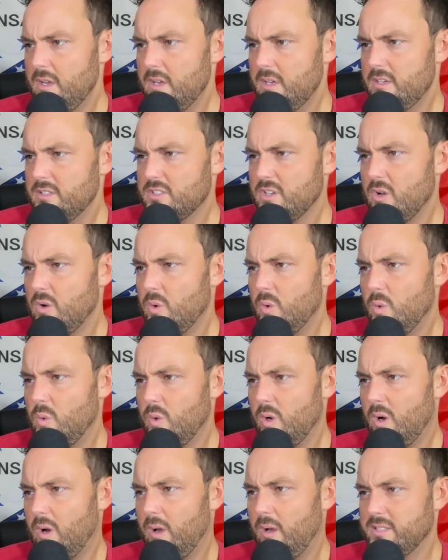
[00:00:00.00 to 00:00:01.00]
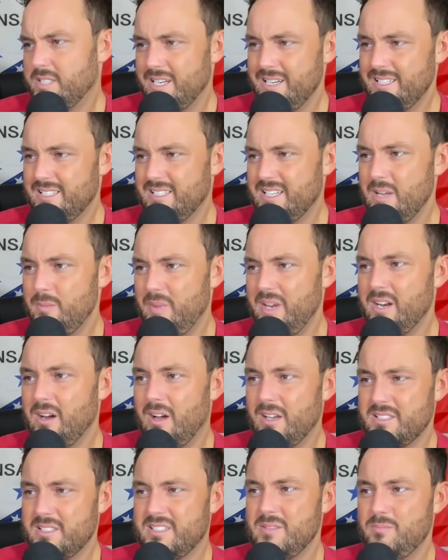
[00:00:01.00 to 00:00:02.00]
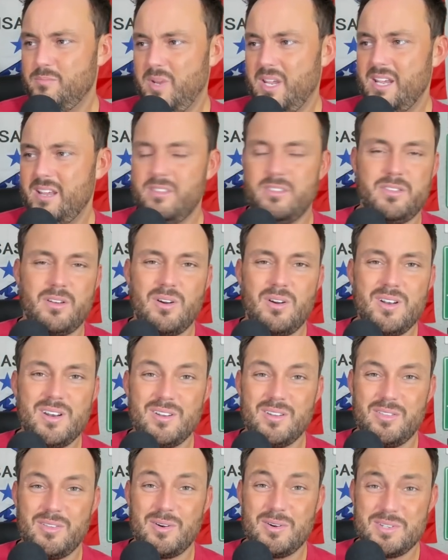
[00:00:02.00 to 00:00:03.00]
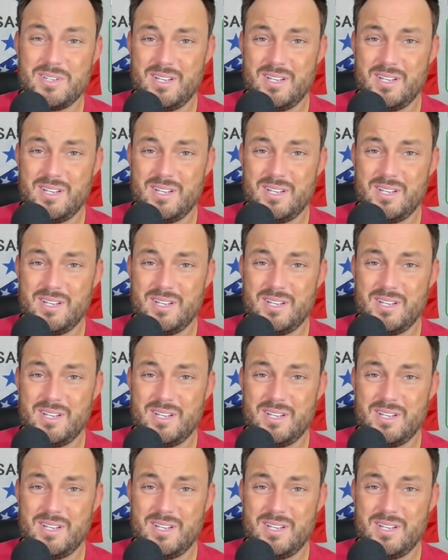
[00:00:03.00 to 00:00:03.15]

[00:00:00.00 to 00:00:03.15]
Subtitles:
So Tennessee beat Austin Peay 30-13.